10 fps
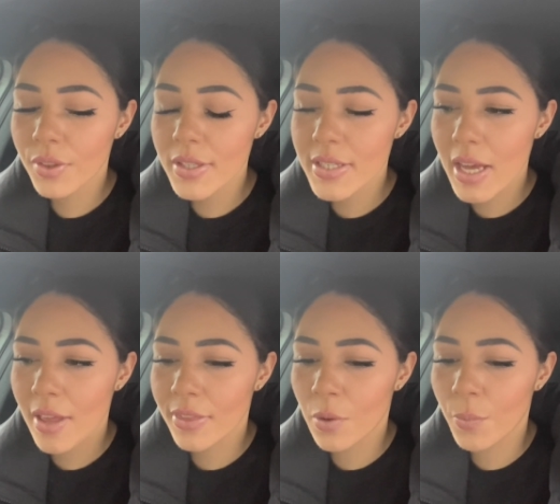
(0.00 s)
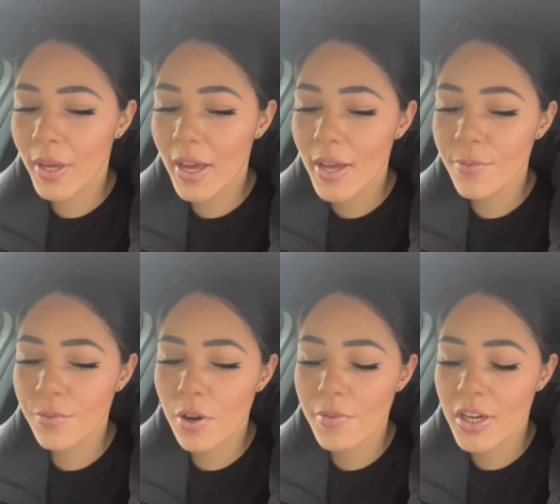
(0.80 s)
the scan that we have
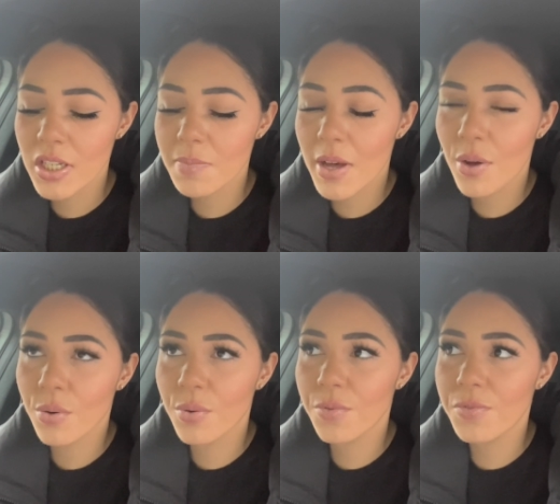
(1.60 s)
got around about